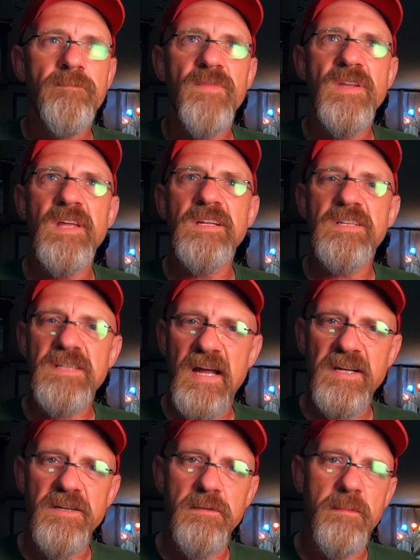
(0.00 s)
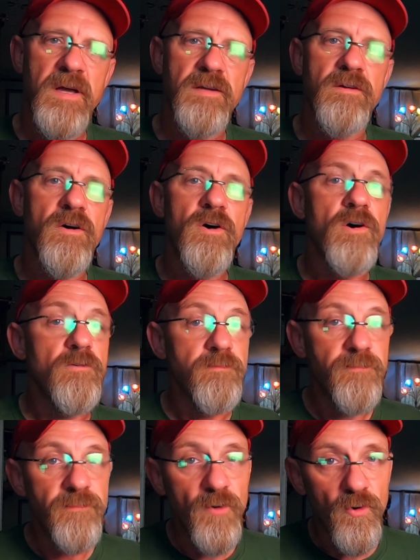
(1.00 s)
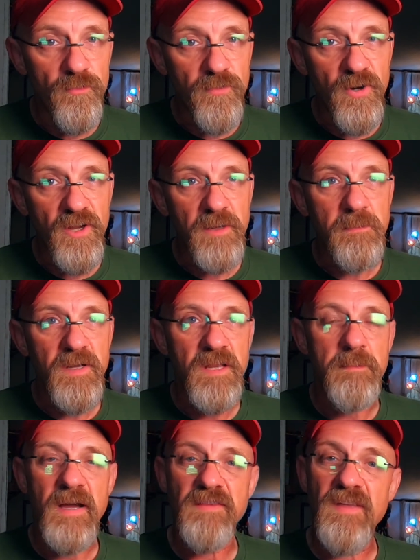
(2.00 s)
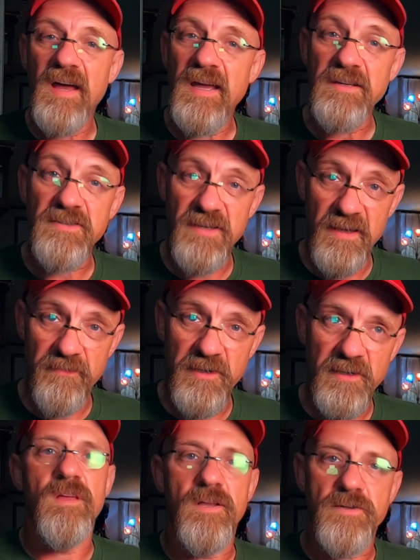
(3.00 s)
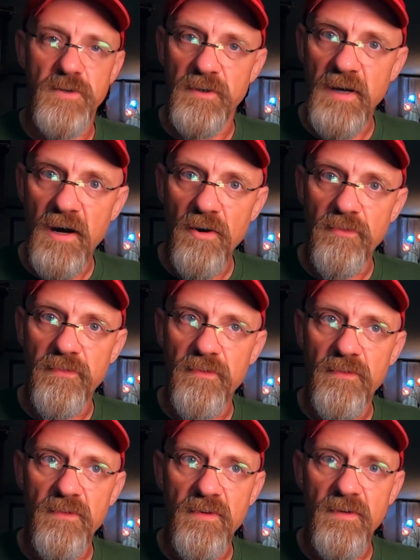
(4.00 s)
Then they decided to make a full frame and they made the A7. It took off.